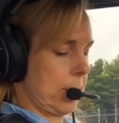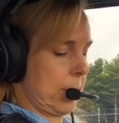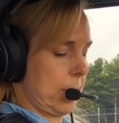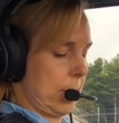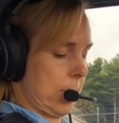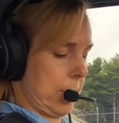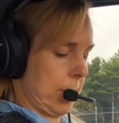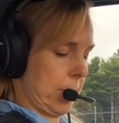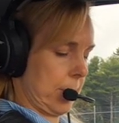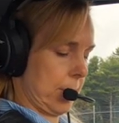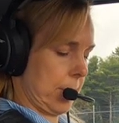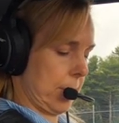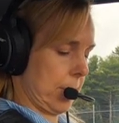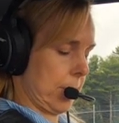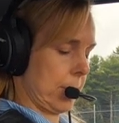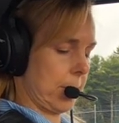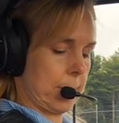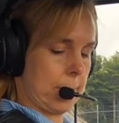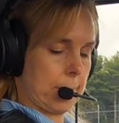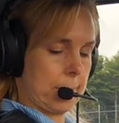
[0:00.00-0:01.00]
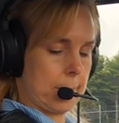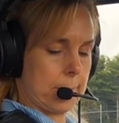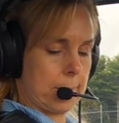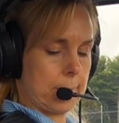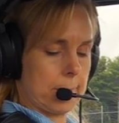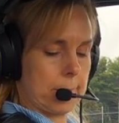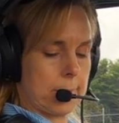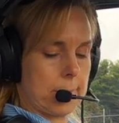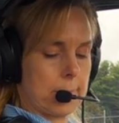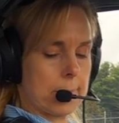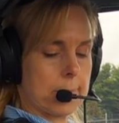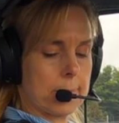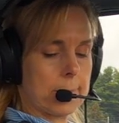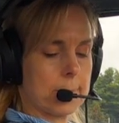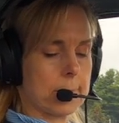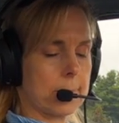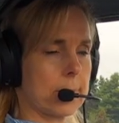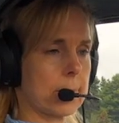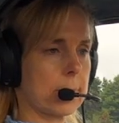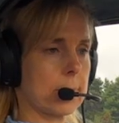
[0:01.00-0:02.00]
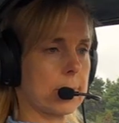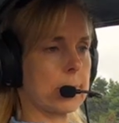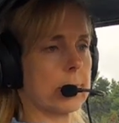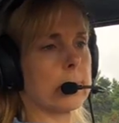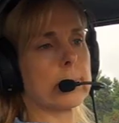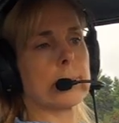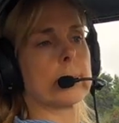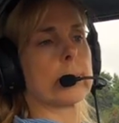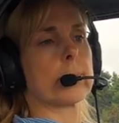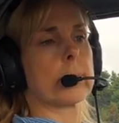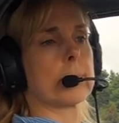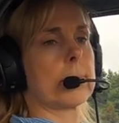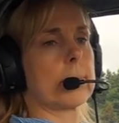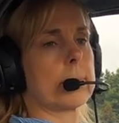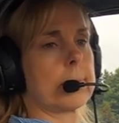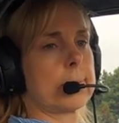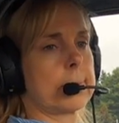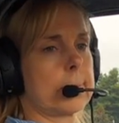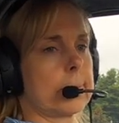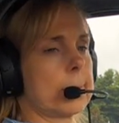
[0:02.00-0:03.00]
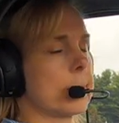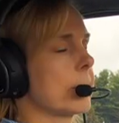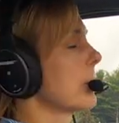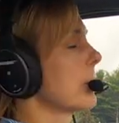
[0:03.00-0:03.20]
The person shown says nothing.